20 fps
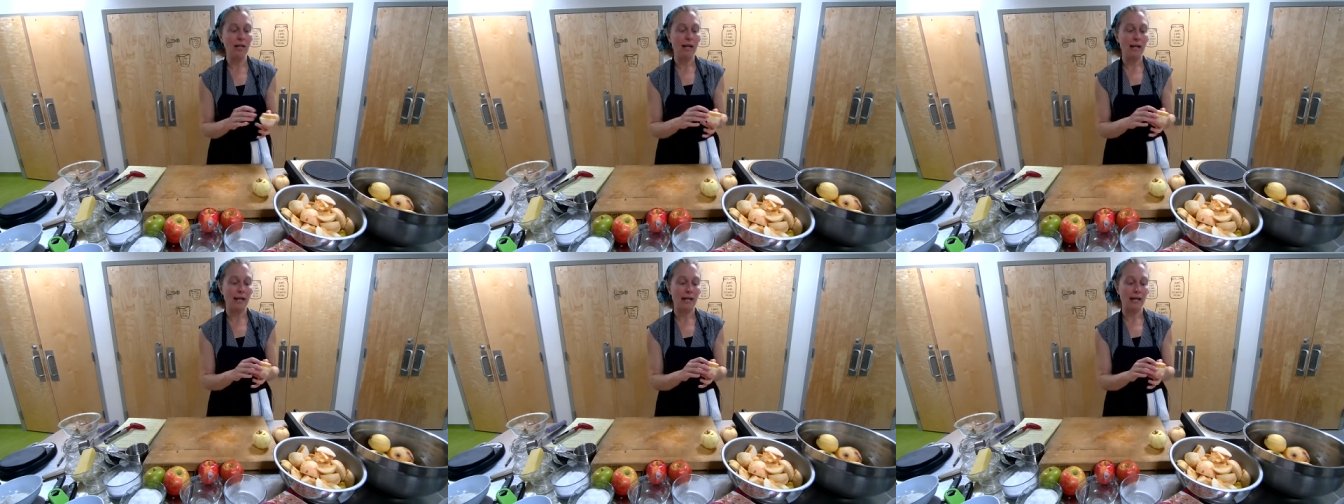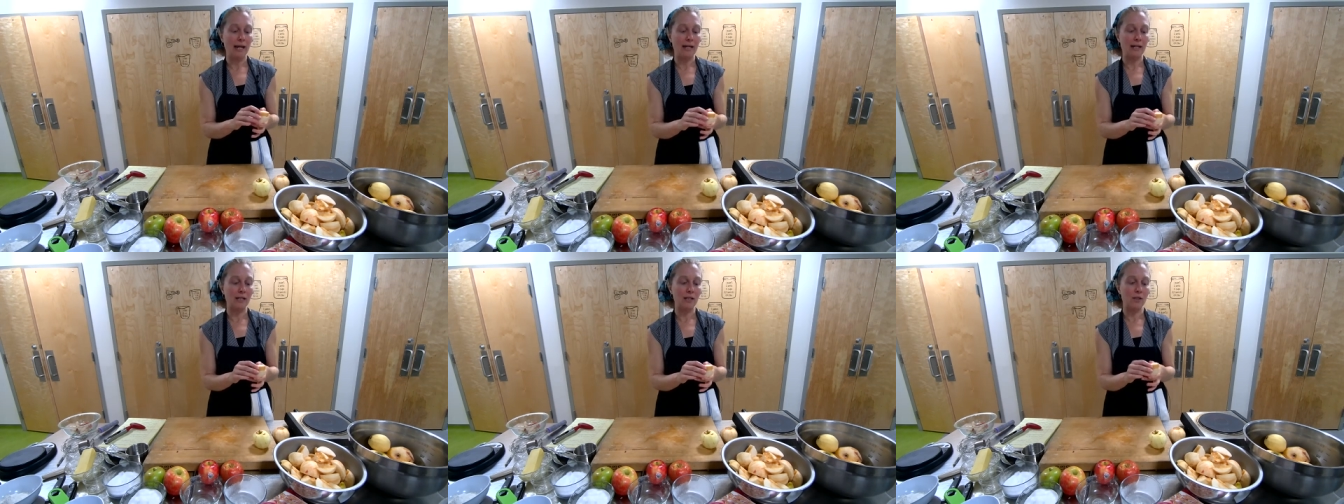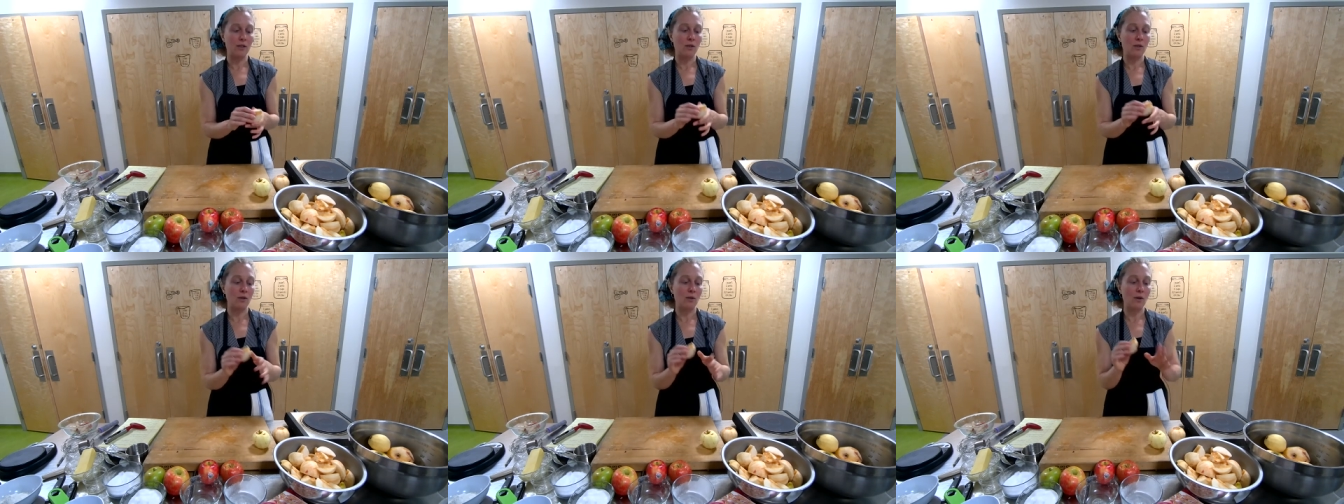
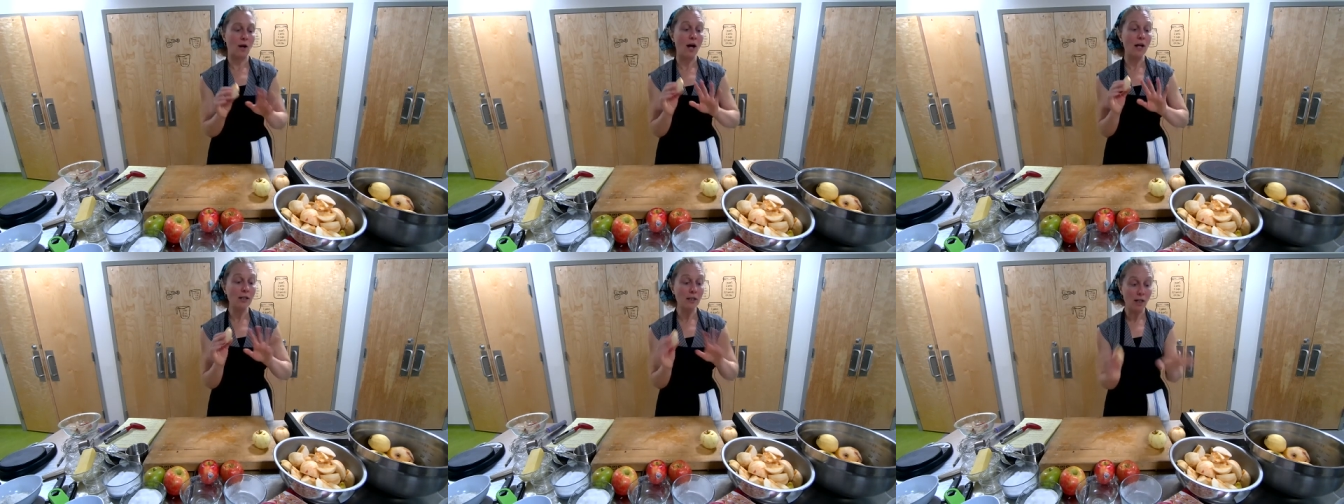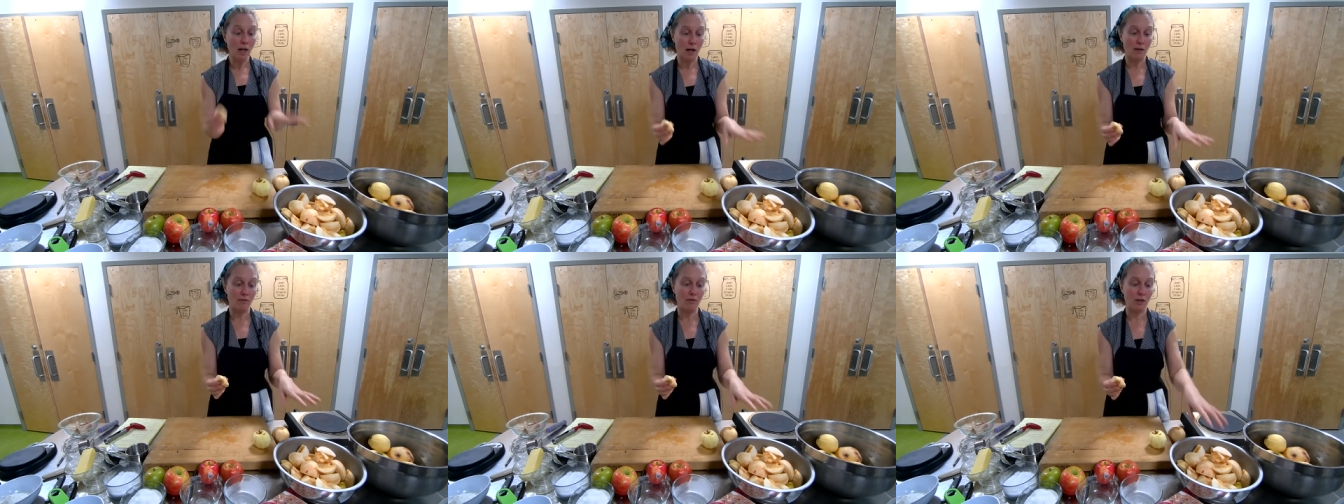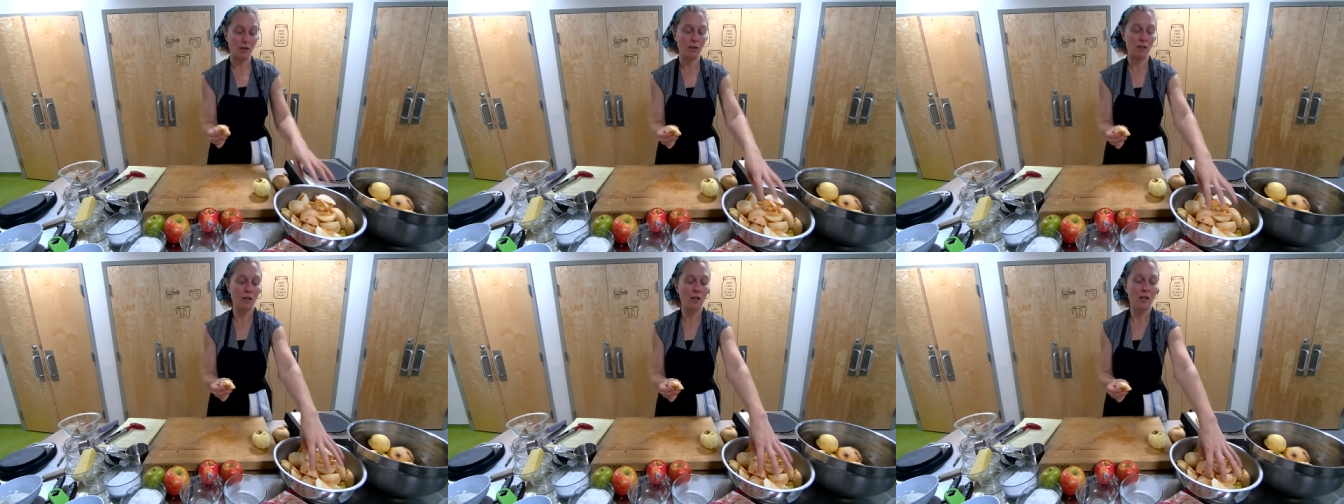and
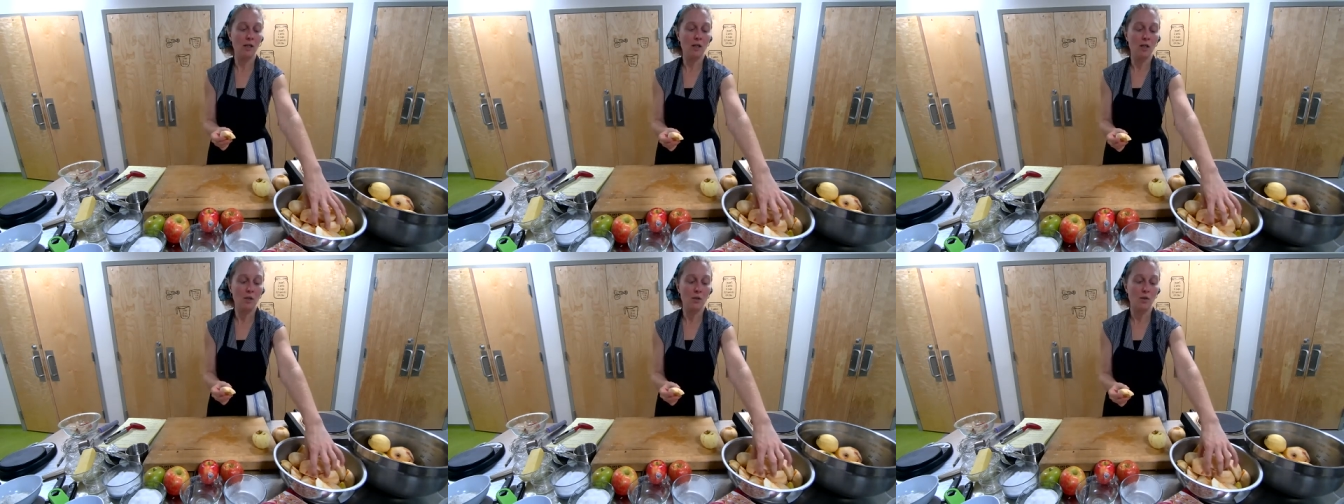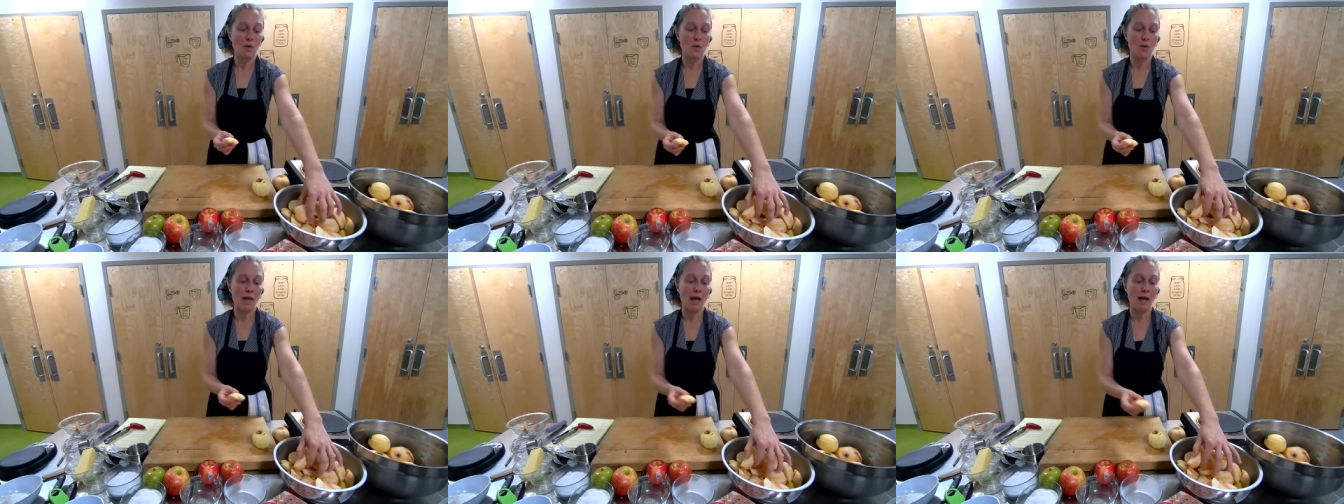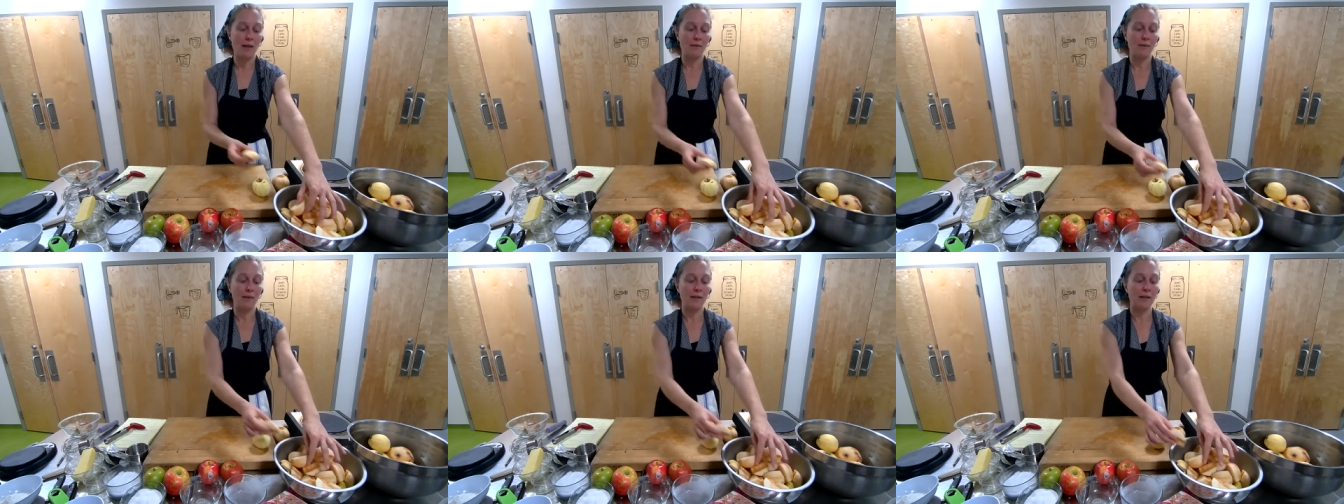uncovered so that
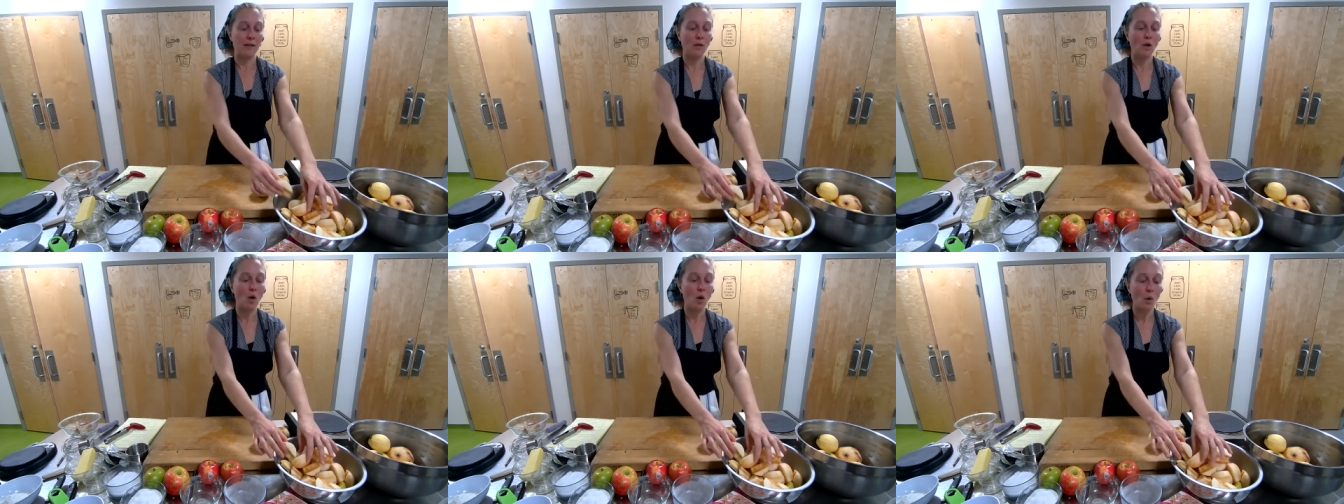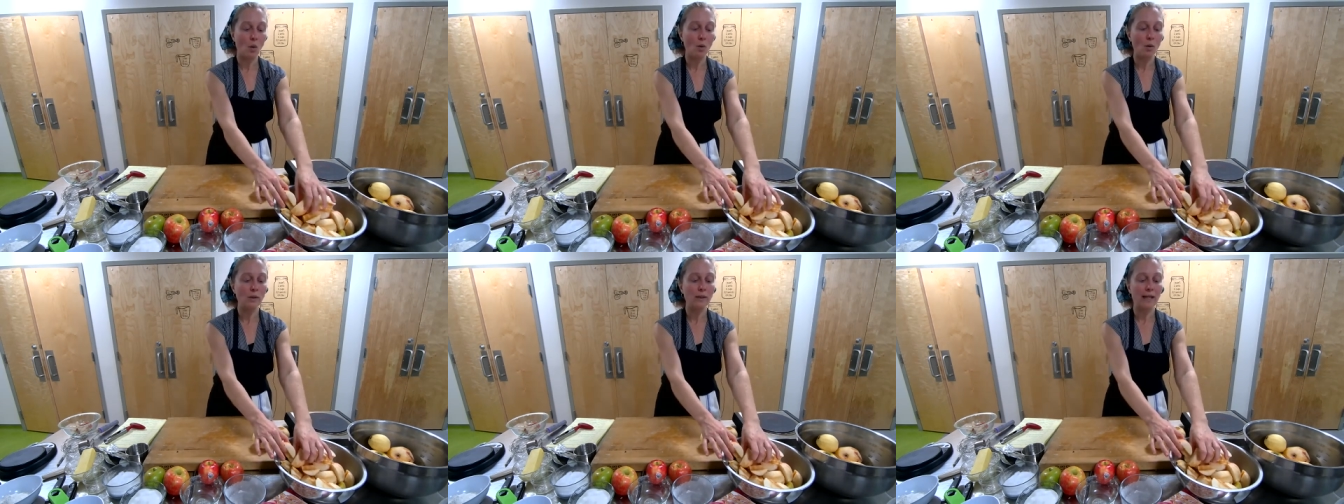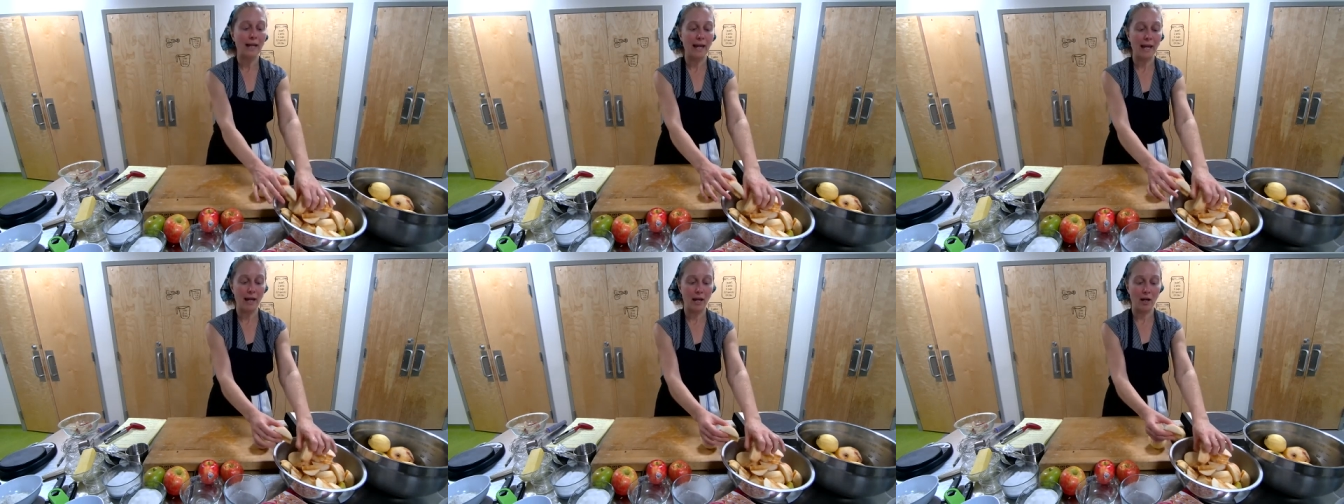the cold
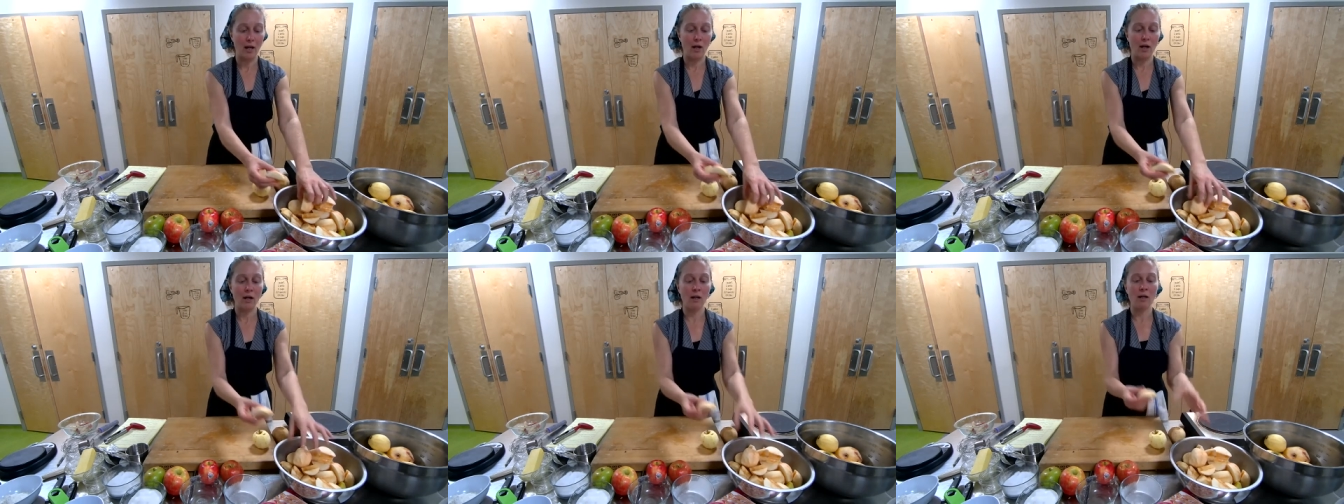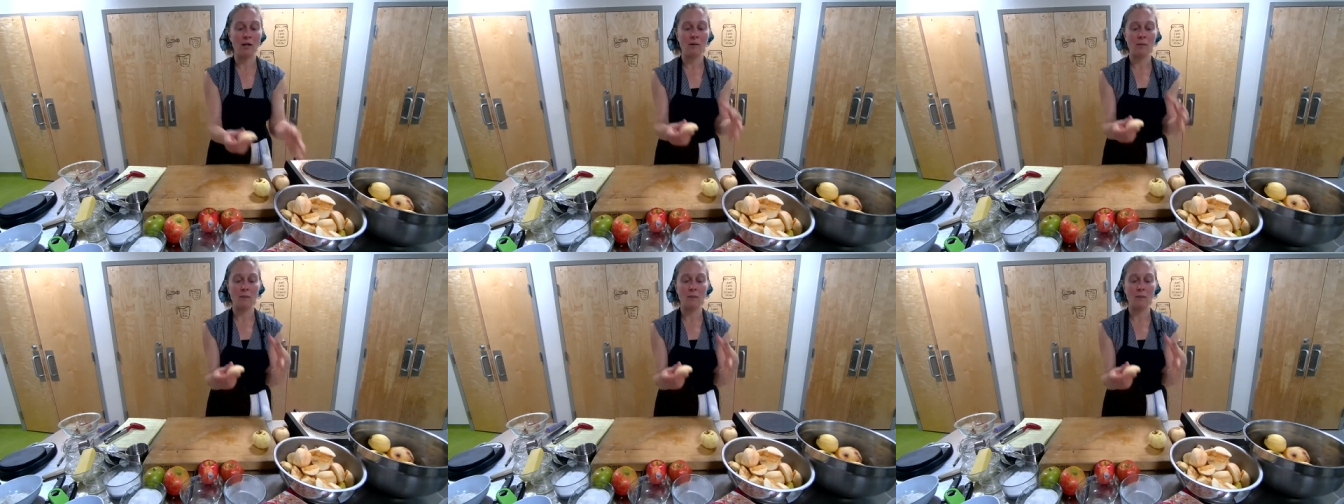air